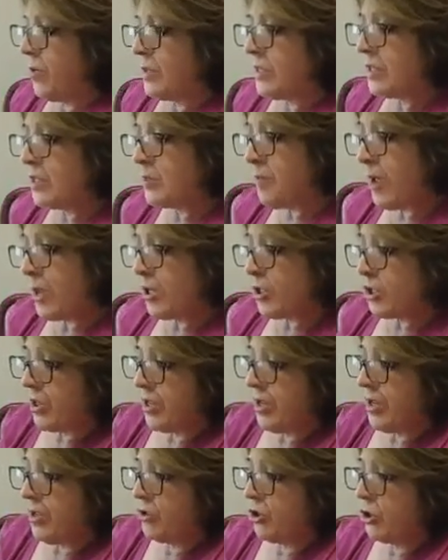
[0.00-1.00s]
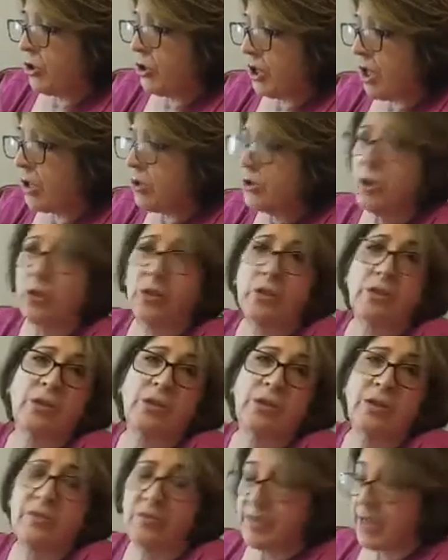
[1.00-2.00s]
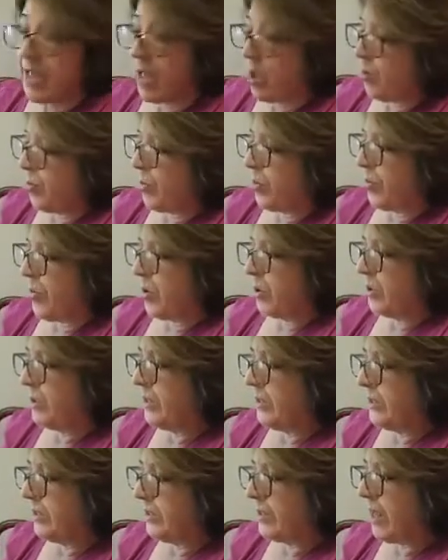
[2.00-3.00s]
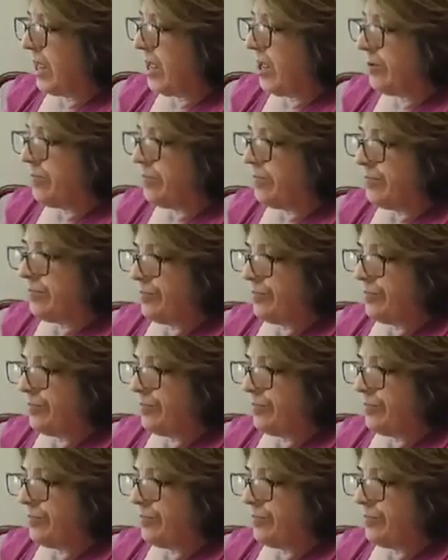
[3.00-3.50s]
especially in the shelters, the helper person said.